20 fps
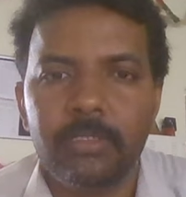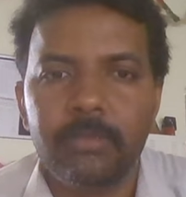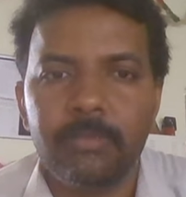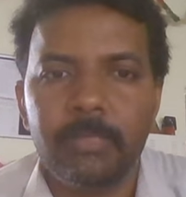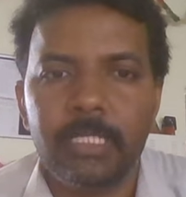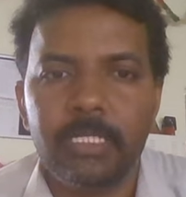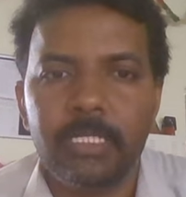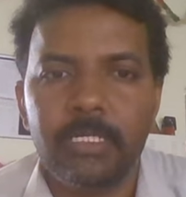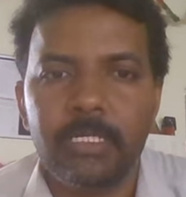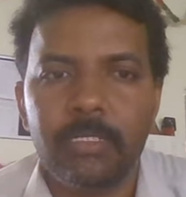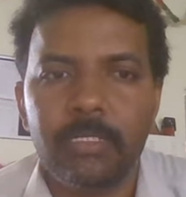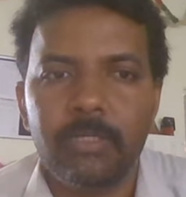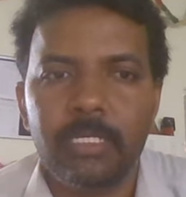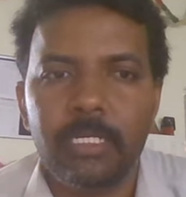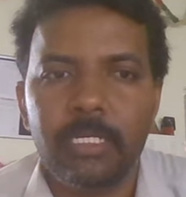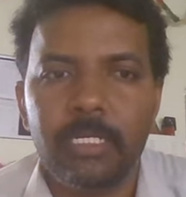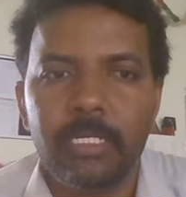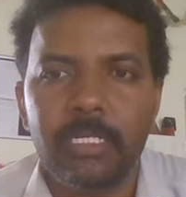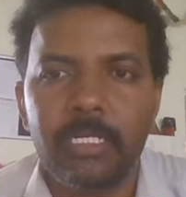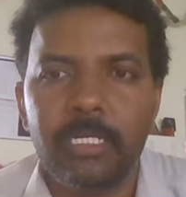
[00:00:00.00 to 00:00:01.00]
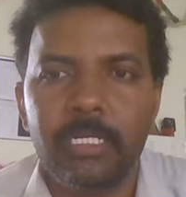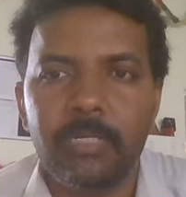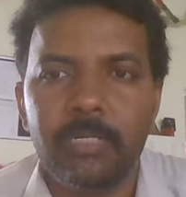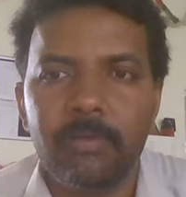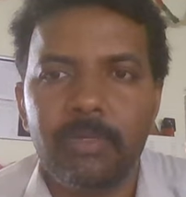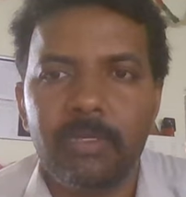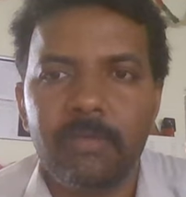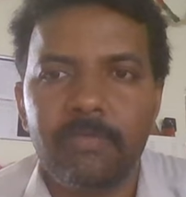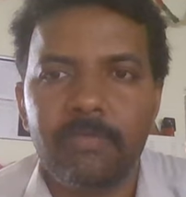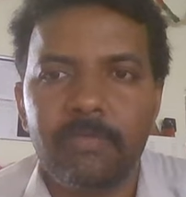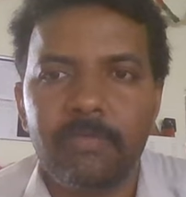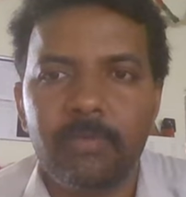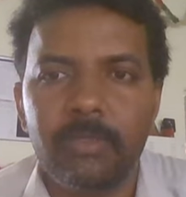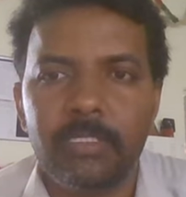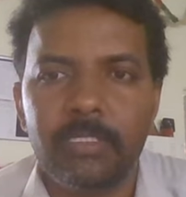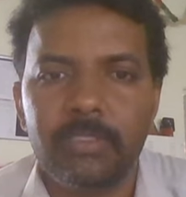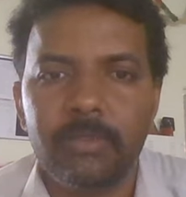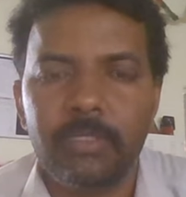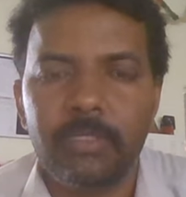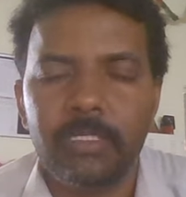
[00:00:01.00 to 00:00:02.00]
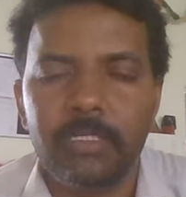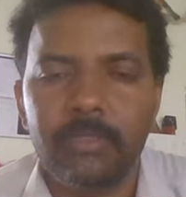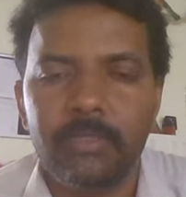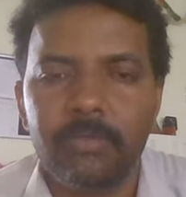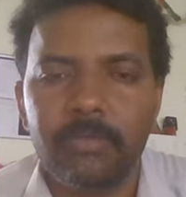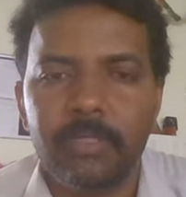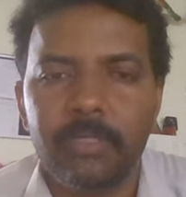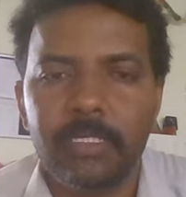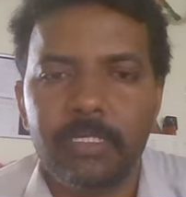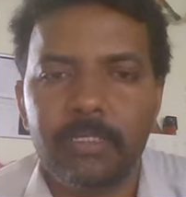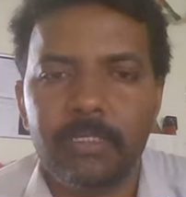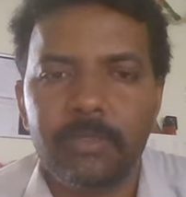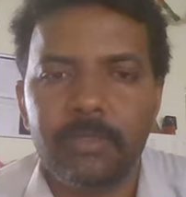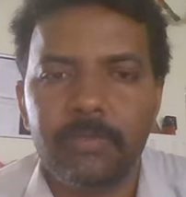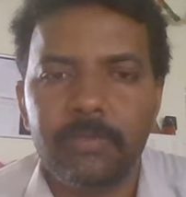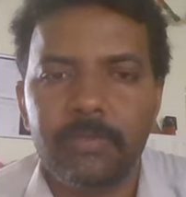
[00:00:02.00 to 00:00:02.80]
But at a regular interval of voltage you can vary.